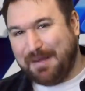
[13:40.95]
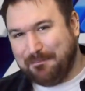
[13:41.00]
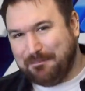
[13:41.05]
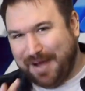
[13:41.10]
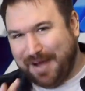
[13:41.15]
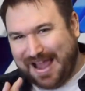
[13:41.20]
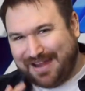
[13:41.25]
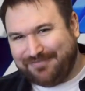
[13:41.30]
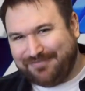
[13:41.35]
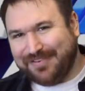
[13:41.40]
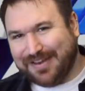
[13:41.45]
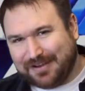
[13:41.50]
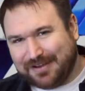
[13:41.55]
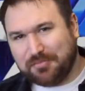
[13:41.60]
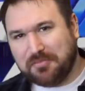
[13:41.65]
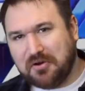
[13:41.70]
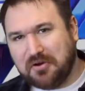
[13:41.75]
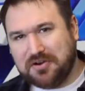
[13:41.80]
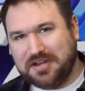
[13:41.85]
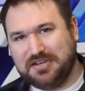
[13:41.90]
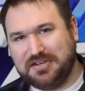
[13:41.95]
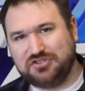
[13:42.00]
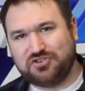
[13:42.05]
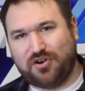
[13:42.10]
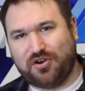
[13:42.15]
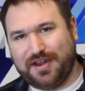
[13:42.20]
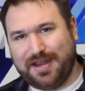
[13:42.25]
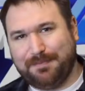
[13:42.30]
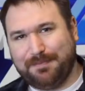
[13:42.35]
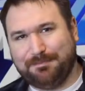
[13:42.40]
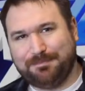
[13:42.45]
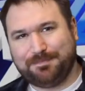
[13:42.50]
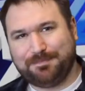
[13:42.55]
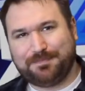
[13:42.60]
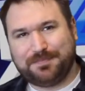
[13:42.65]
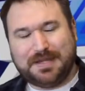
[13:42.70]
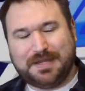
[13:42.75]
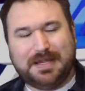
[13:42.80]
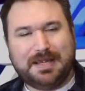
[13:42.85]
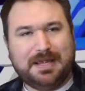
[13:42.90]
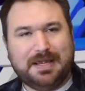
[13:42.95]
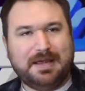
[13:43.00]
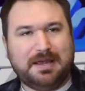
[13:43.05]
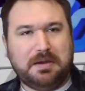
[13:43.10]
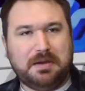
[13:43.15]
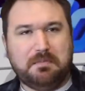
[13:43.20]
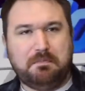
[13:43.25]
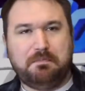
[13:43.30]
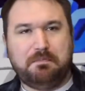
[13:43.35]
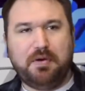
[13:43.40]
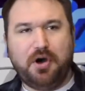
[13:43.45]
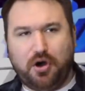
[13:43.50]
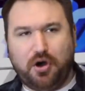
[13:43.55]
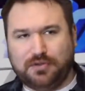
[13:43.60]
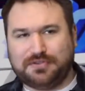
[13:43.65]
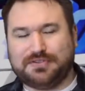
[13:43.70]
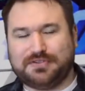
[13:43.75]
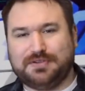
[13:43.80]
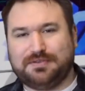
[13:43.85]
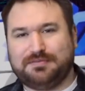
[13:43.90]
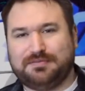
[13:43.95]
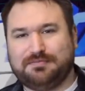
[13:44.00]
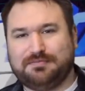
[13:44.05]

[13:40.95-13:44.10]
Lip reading: but I think I'm going to enjoy it. But